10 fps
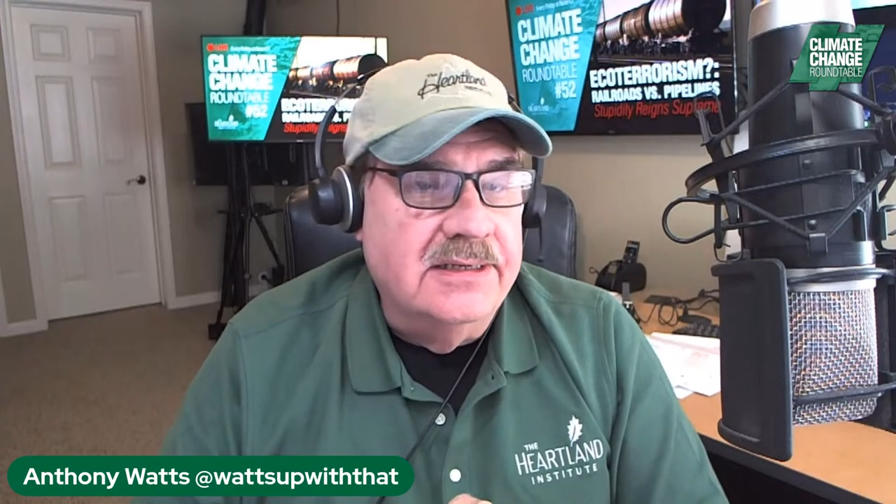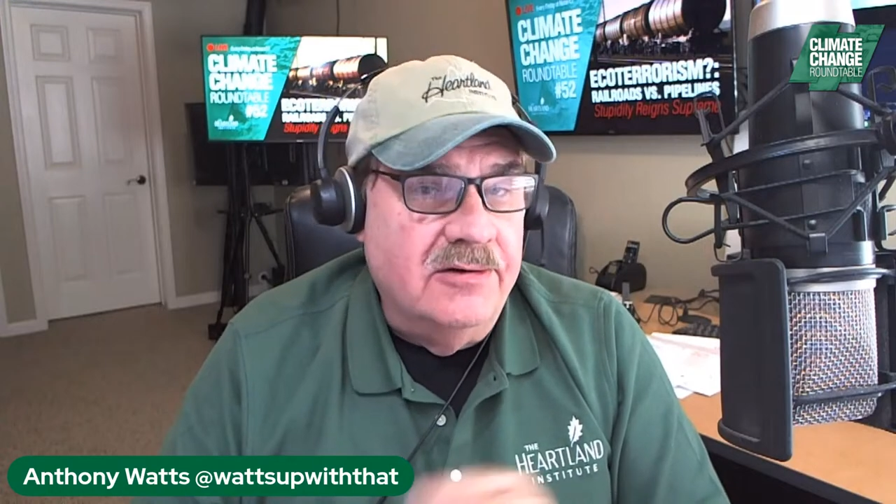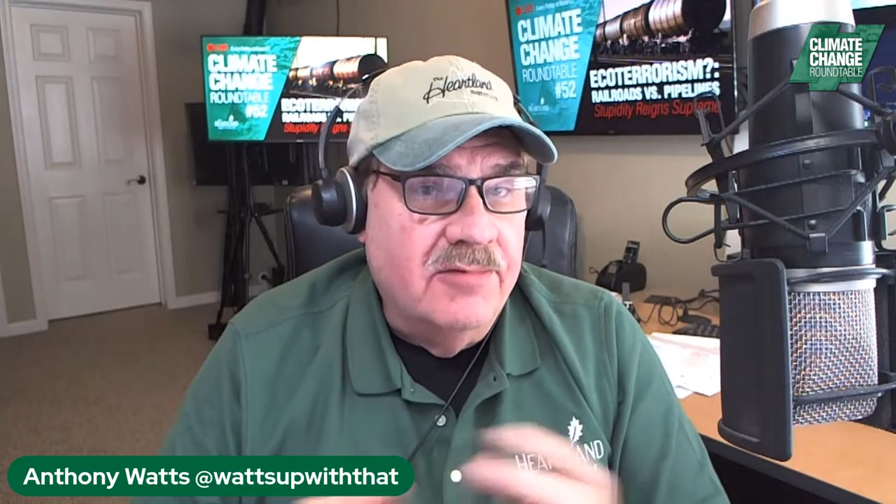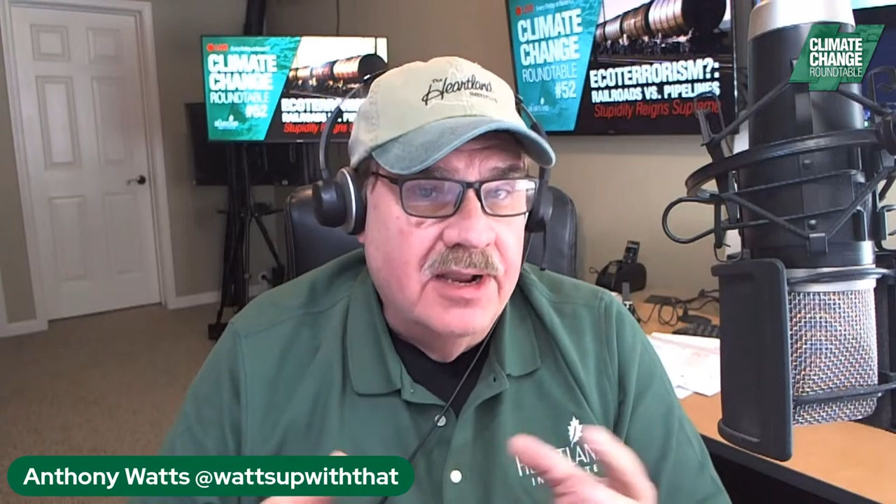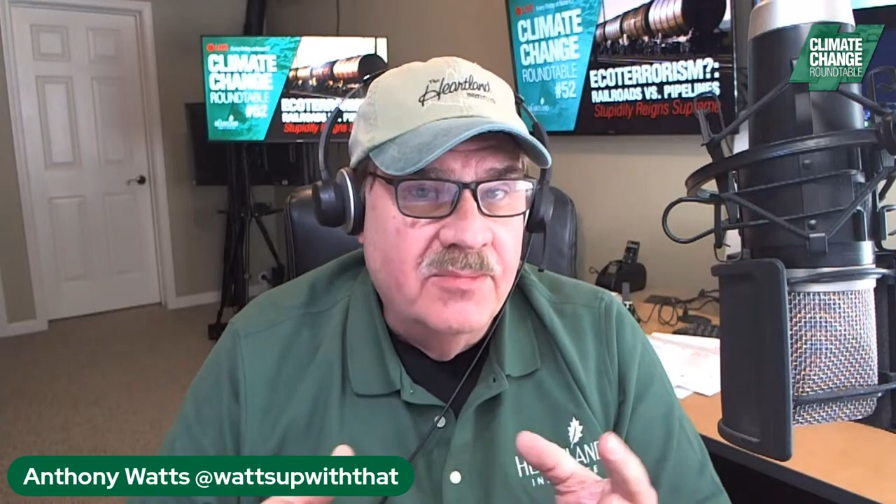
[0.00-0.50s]

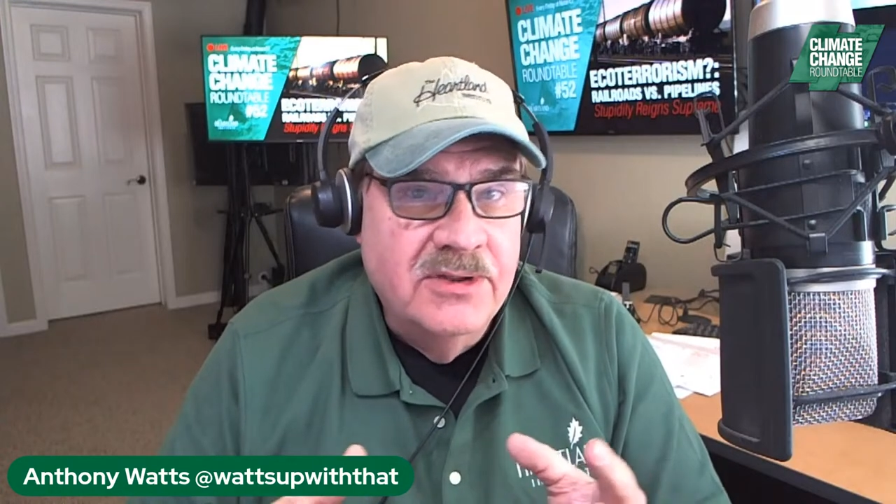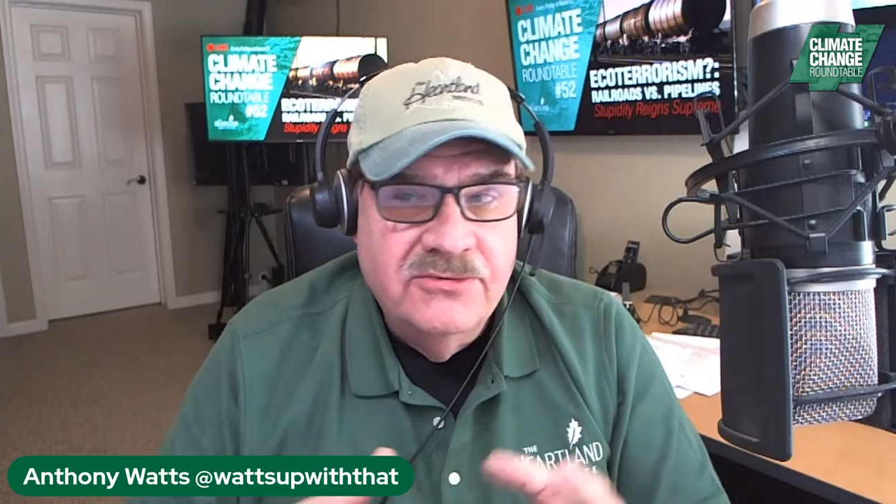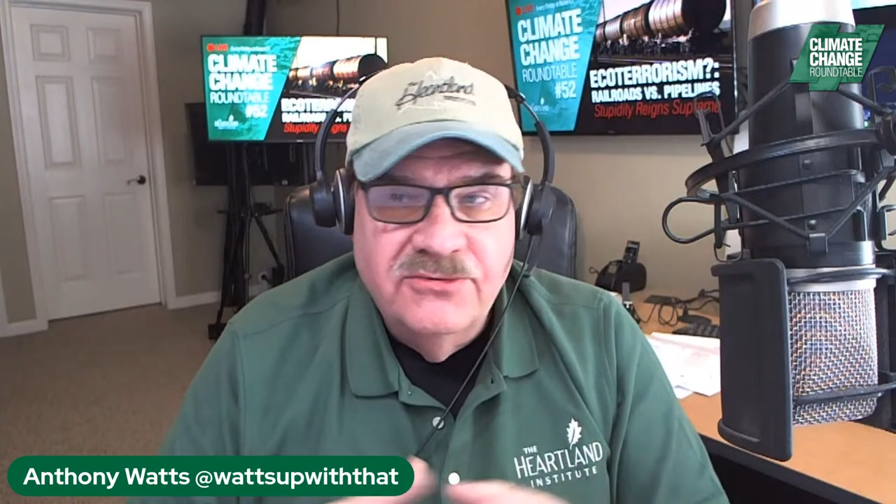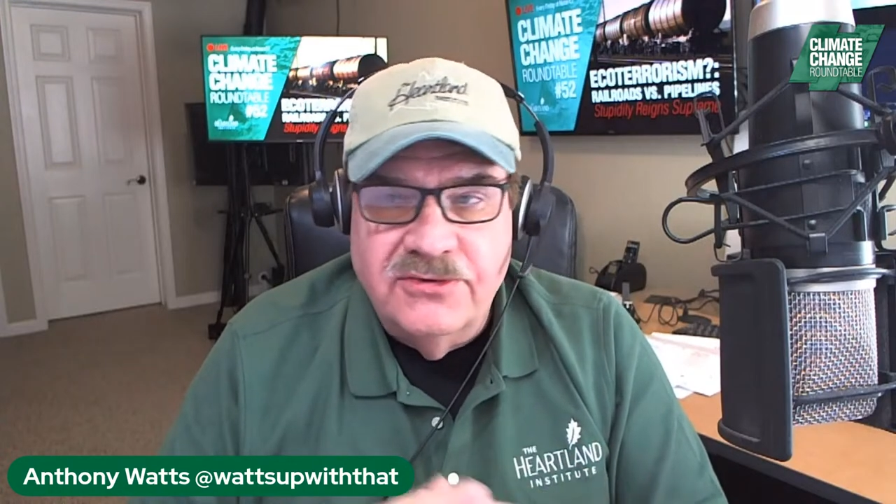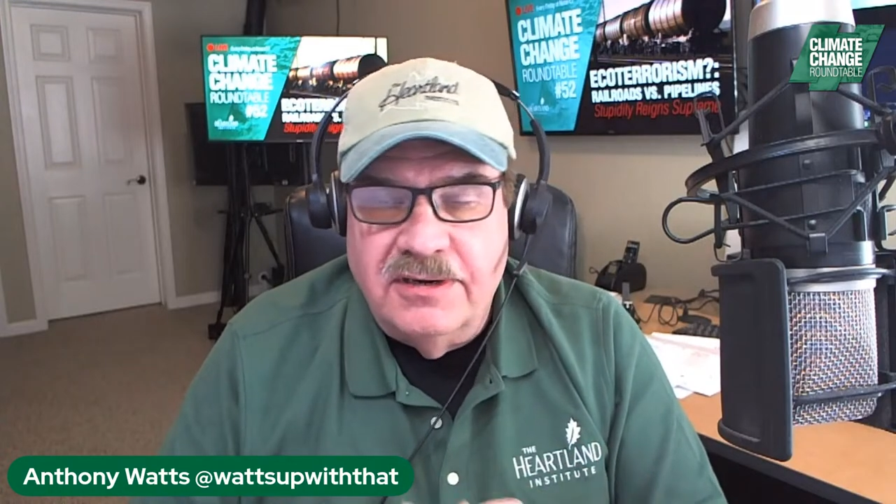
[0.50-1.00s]

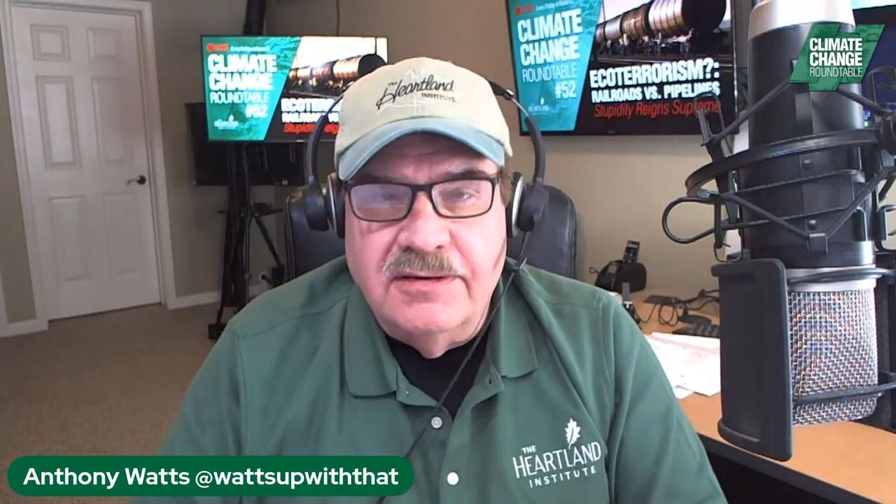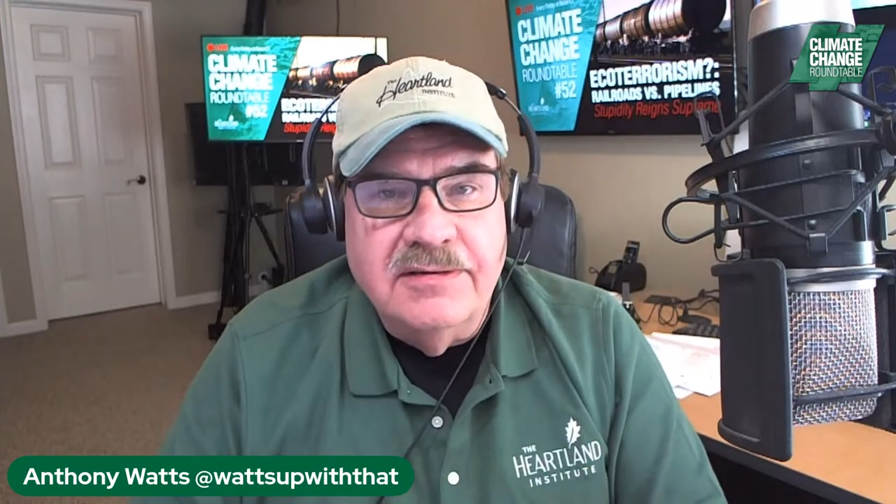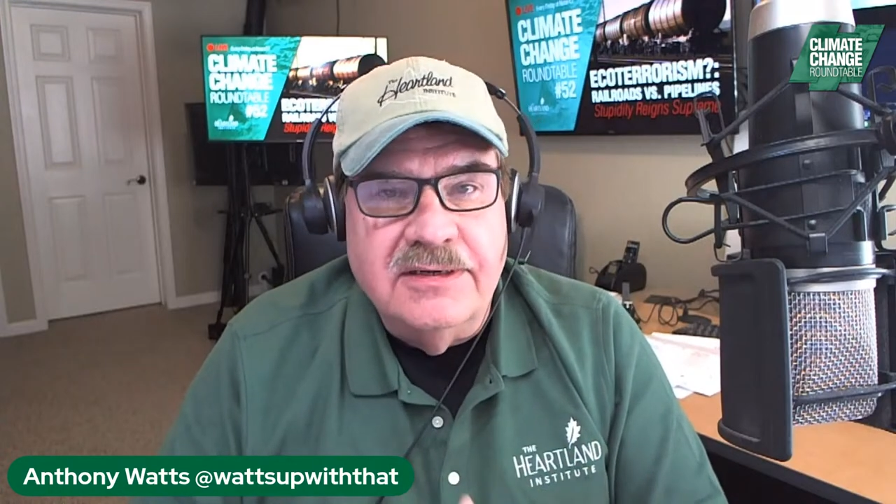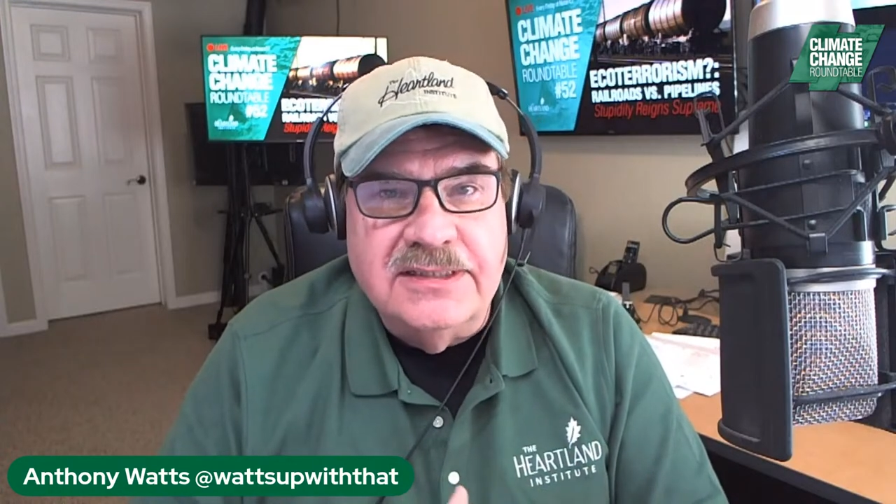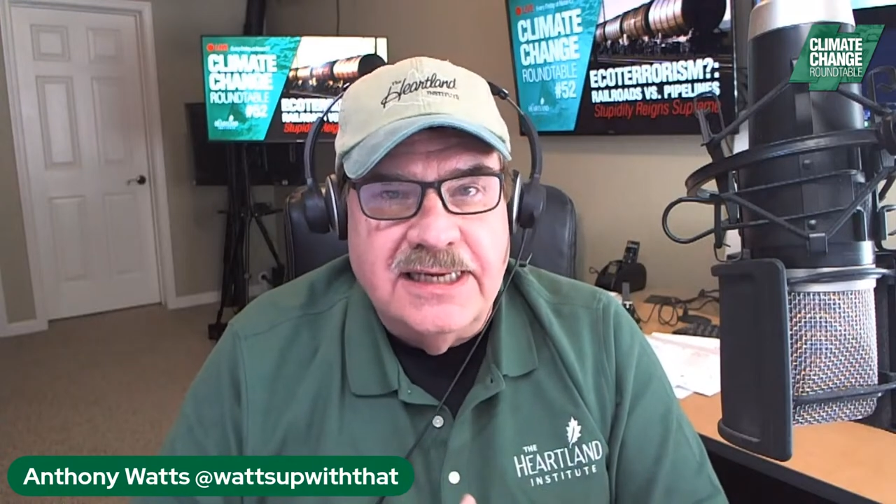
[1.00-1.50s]
derailments
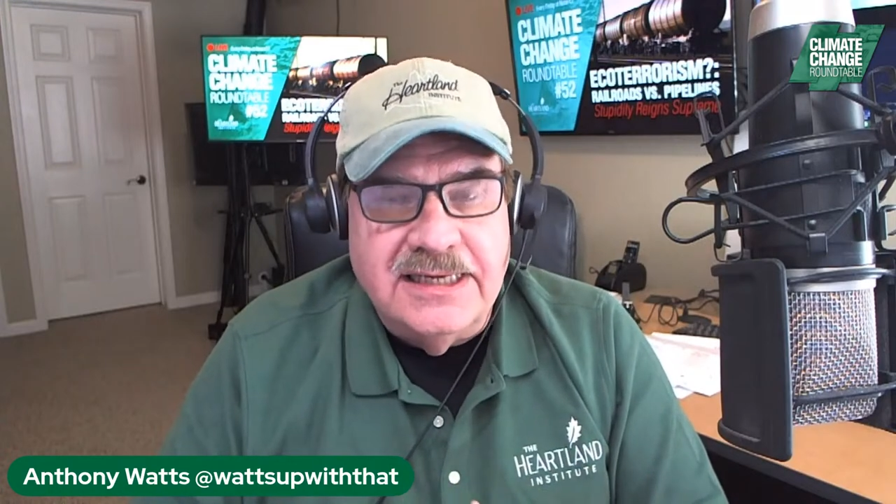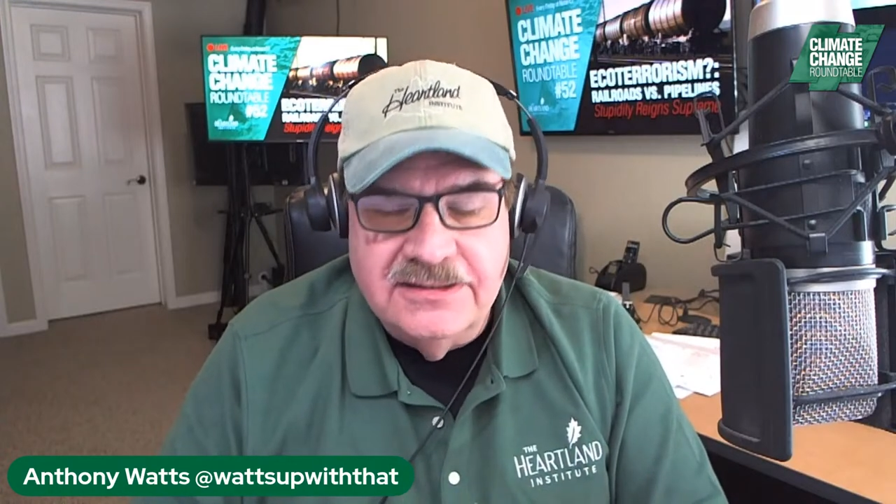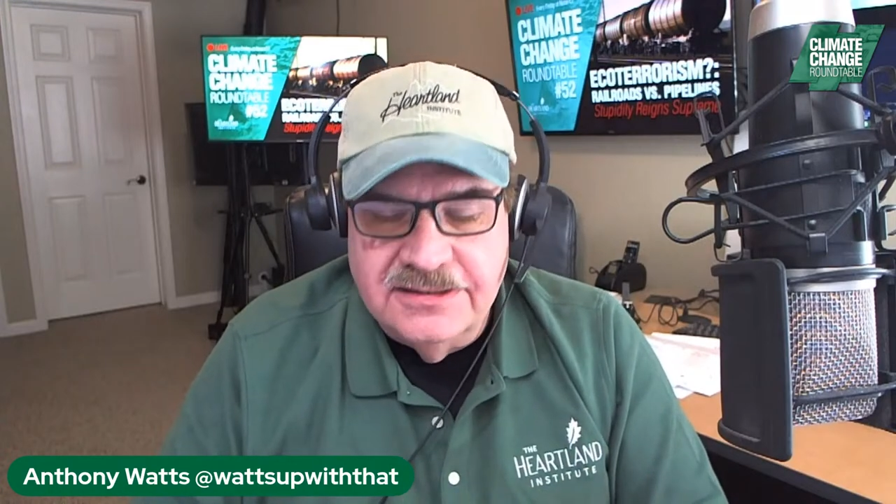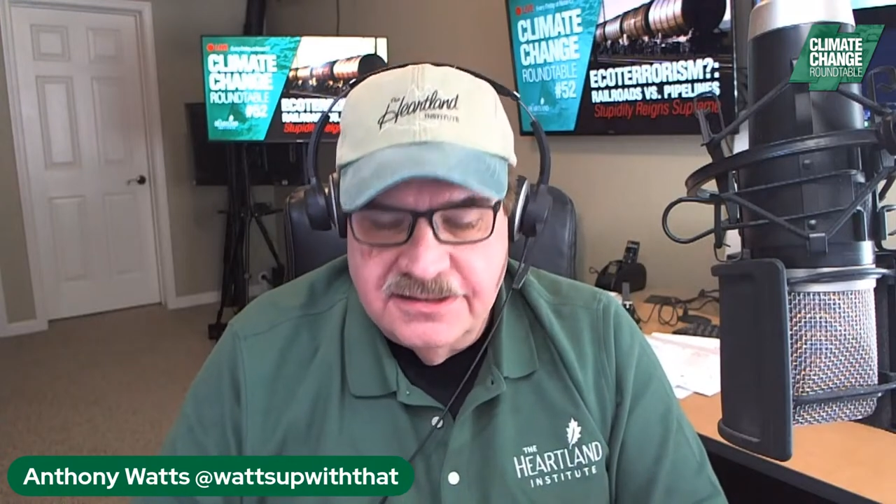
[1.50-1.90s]
and disasters